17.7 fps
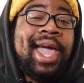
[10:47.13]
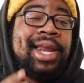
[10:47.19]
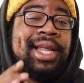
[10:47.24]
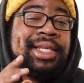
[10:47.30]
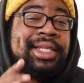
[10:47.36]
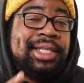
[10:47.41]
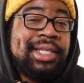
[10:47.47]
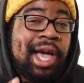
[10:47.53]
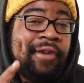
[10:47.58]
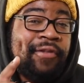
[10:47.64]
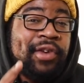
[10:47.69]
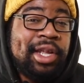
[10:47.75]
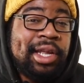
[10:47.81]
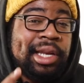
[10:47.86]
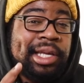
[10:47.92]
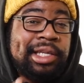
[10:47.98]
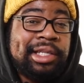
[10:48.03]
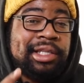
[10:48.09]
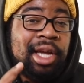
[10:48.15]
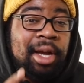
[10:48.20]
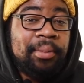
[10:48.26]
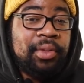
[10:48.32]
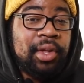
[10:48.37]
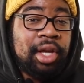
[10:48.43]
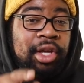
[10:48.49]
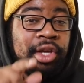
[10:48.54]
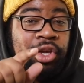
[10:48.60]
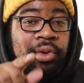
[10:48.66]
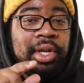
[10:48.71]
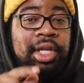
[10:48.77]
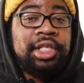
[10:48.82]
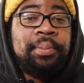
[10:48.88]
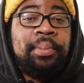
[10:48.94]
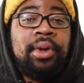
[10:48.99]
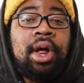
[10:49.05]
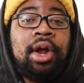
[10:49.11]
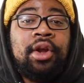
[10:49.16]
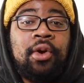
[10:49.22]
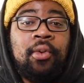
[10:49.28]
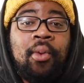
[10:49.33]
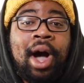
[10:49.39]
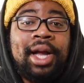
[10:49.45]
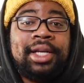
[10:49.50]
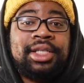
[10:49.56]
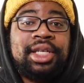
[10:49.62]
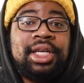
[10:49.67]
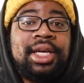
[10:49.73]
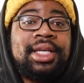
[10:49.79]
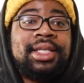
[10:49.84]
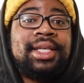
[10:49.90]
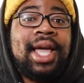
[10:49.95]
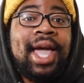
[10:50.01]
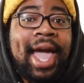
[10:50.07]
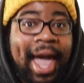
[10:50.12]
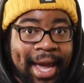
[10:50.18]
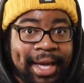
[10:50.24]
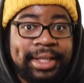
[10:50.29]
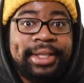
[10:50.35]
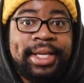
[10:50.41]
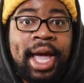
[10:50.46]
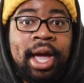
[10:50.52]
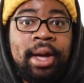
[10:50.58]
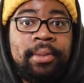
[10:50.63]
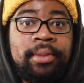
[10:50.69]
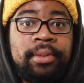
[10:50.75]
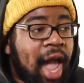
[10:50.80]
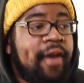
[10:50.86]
And it's definitely something you need to put on your watch list ASAP.